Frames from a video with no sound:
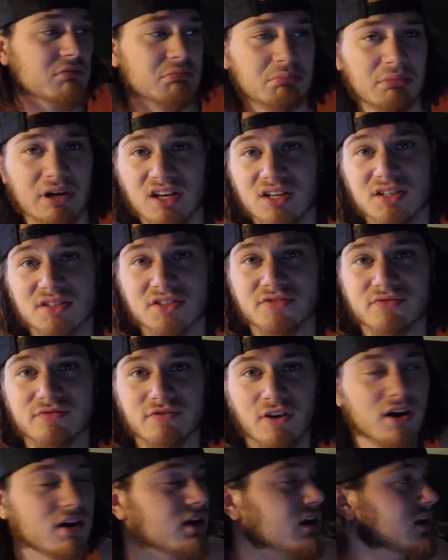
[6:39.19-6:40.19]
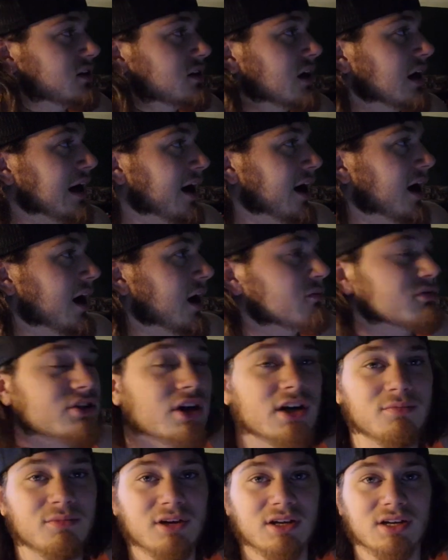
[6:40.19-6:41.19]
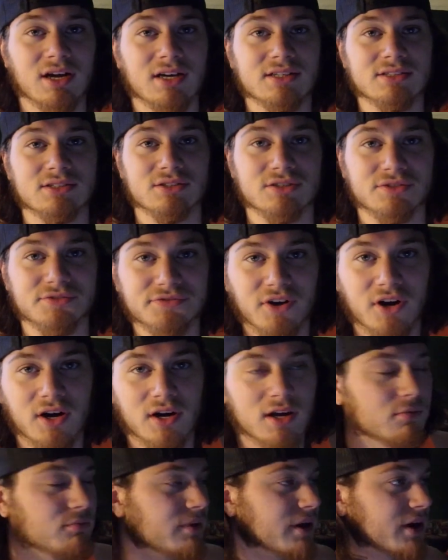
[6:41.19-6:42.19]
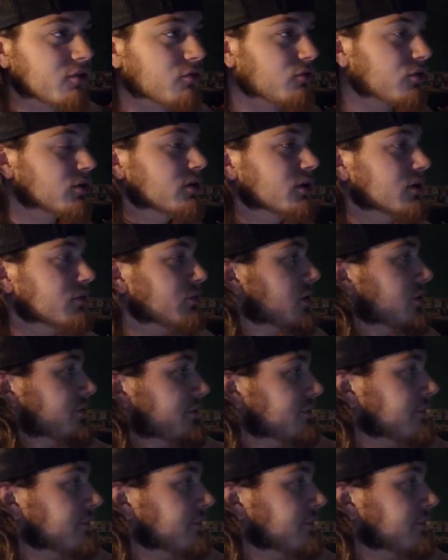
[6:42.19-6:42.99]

mean as fuck, and I'm trying to be nice as fuck. I'm like, really,